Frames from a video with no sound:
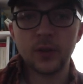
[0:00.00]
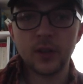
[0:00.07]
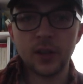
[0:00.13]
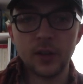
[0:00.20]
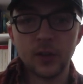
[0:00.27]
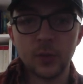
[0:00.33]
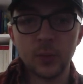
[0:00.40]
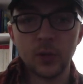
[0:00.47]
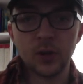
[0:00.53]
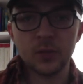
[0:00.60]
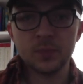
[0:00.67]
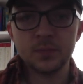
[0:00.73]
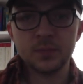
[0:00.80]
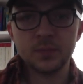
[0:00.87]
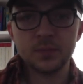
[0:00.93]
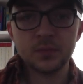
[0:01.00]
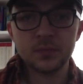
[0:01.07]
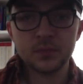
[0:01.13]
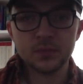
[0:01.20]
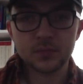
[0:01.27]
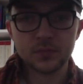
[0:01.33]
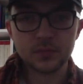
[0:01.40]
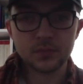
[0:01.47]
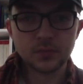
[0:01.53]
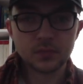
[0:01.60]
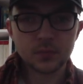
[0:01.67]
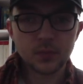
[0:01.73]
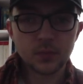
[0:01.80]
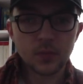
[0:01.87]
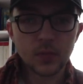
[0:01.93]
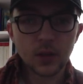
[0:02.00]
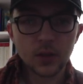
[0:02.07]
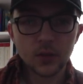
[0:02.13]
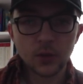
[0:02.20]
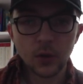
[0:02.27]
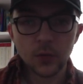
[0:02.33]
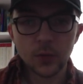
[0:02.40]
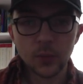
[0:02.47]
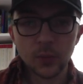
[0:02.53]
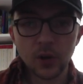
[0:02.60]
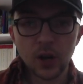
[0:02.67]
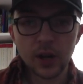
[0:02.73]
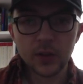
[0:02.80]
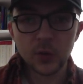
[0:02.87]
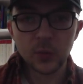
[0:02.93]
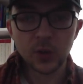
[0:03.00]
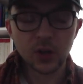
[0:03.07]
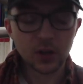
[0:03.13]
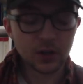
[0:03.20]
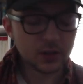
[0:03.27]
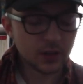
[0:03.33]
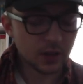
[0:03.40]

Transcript: Keith's part. So for Brian's part,